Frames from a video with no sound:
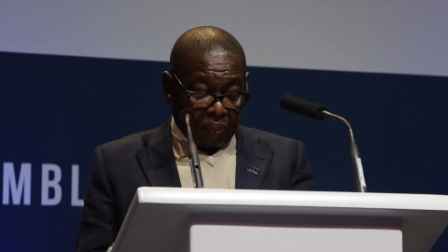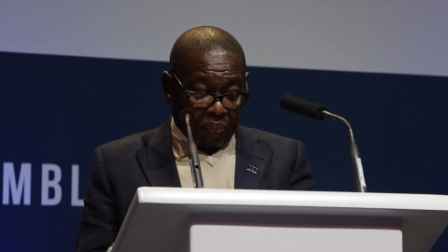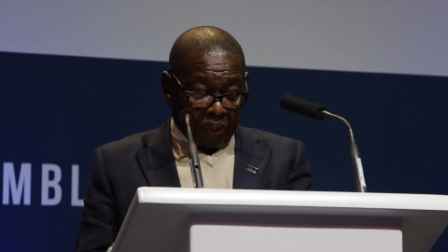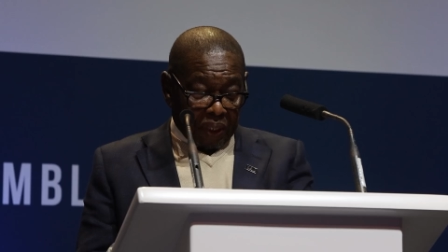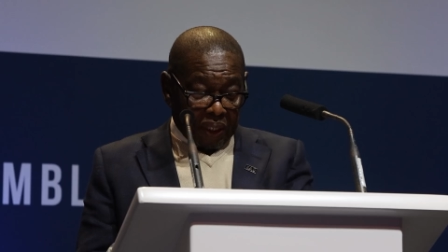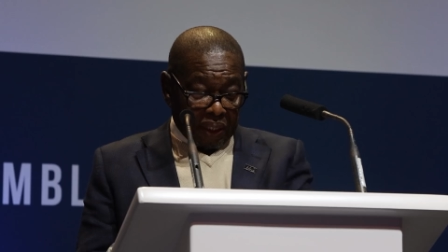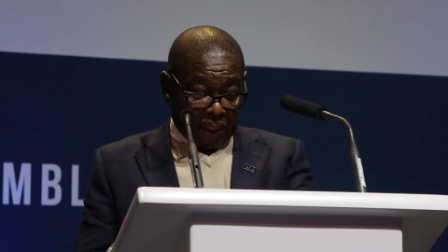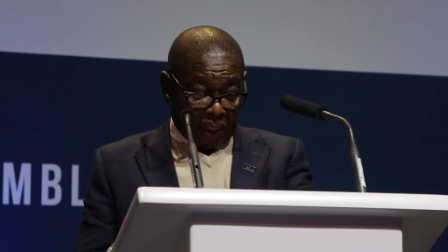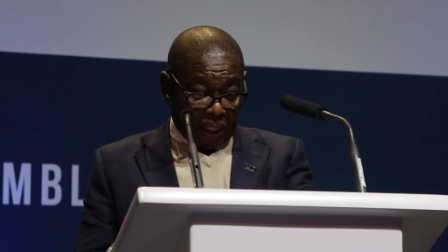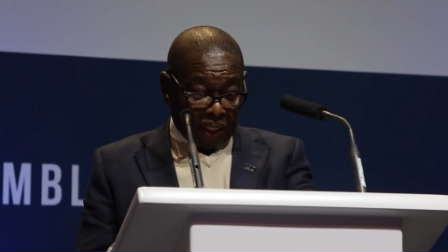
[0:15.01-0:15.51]

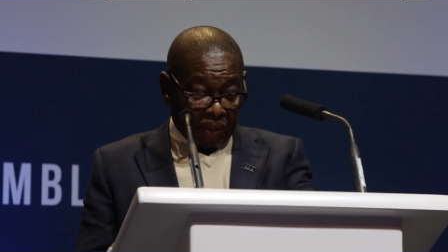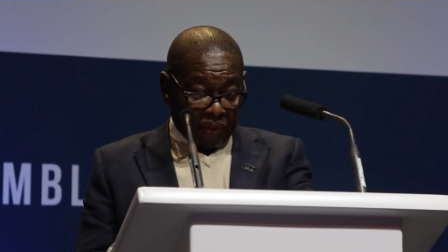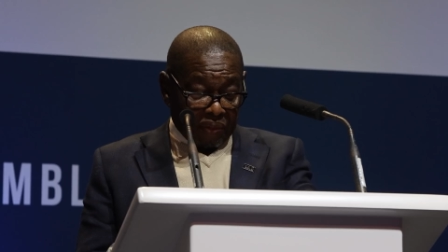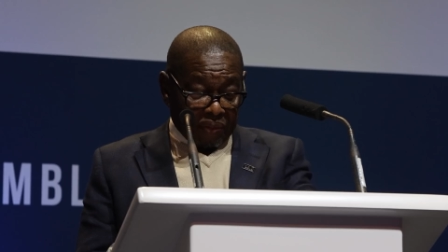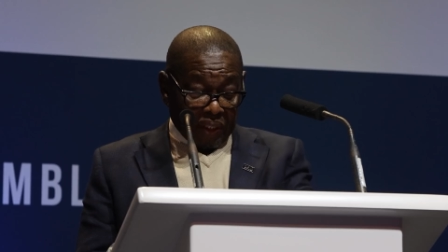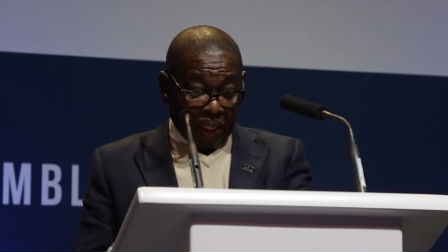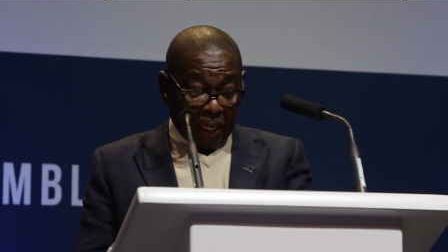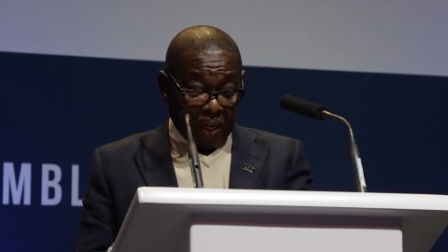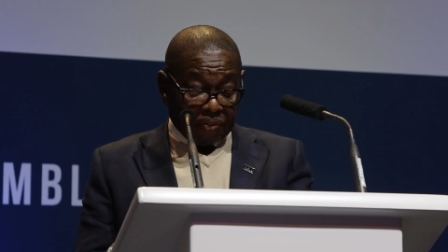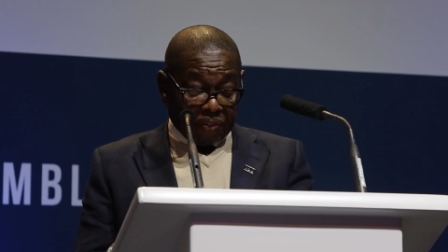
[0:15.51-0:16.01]
President
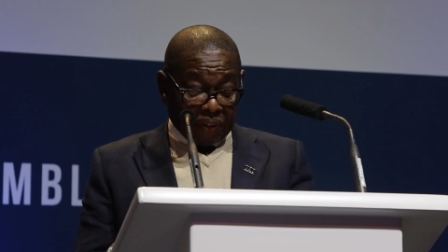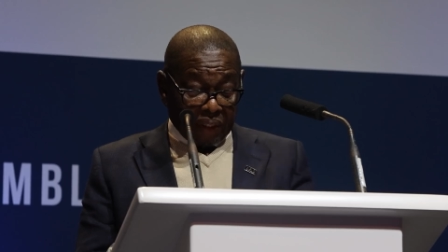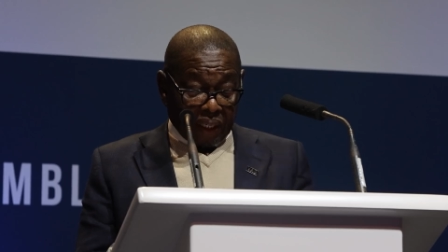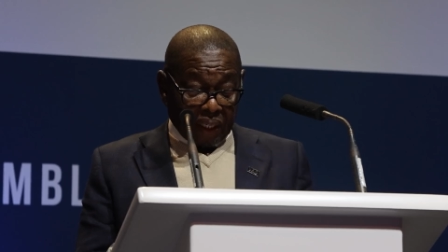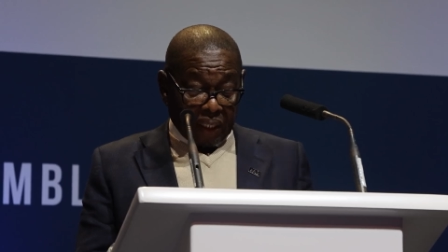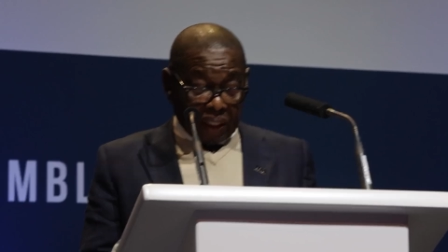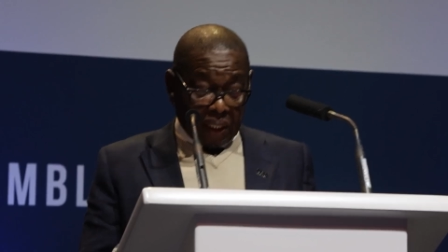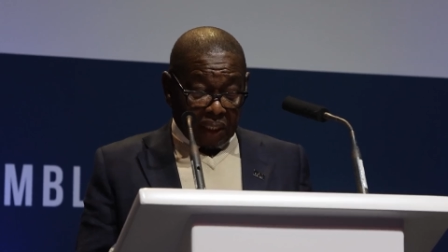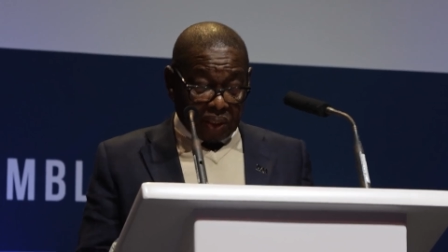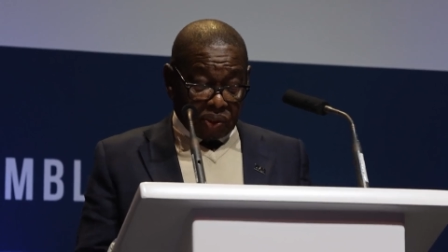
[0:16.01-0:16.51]
of the
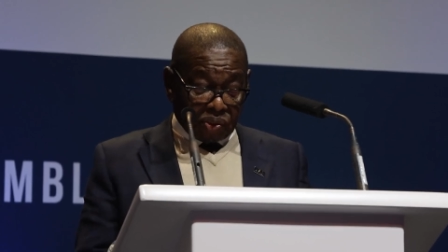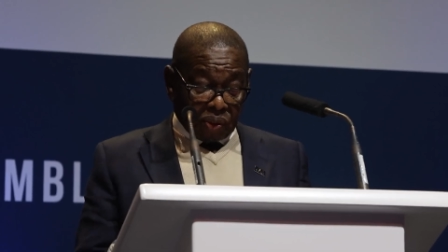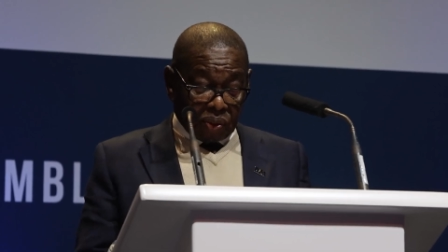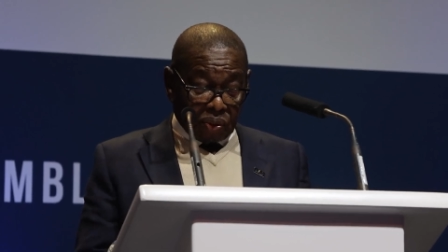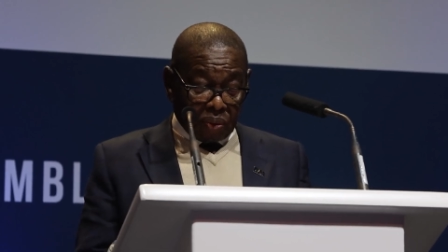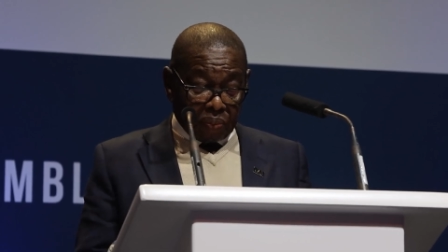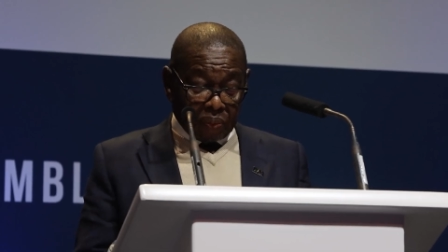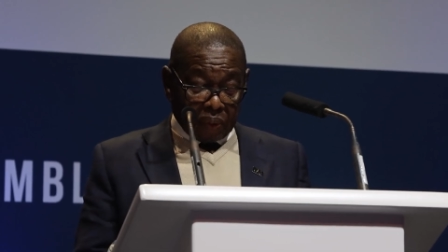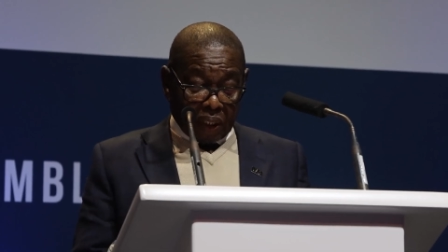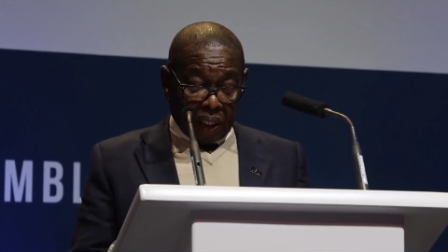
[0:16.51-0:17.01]
African
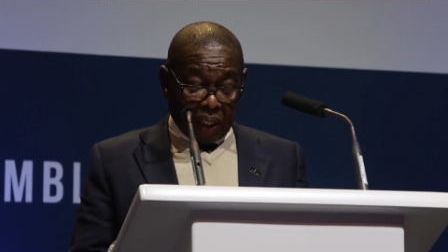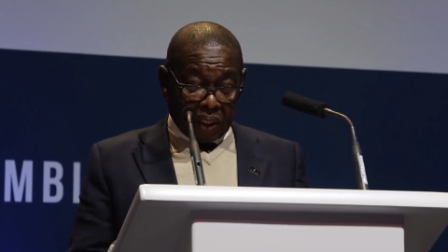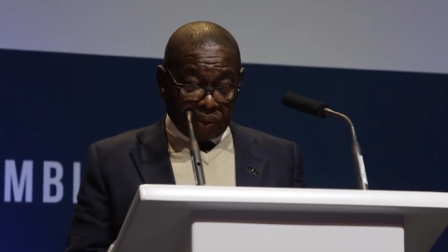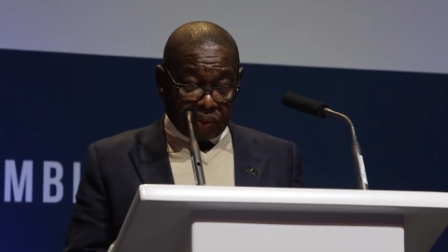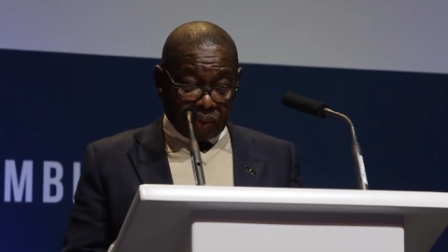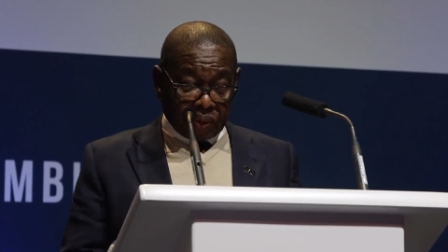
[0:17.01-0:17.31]
Astronomical